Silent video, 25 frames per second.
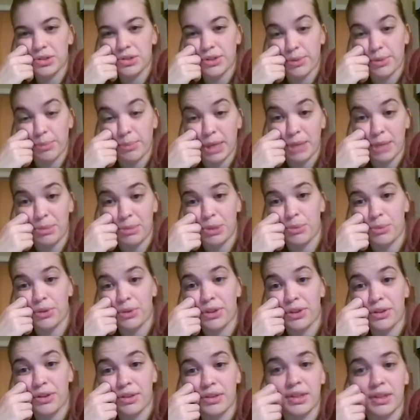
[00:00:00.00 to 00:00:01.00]
So maybe
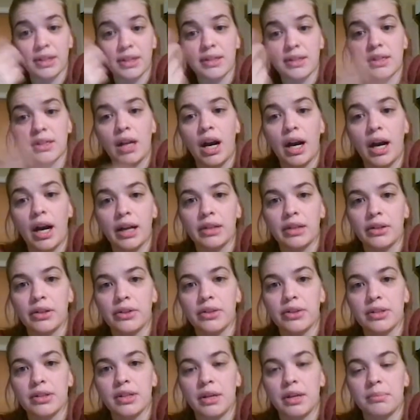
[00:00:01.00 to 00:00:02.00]
with this
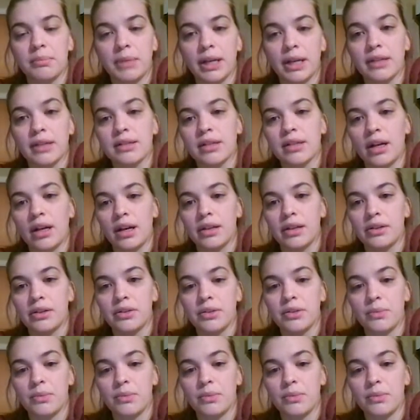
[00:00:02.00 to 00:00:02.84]
Kylo, this Unmasked Kylo,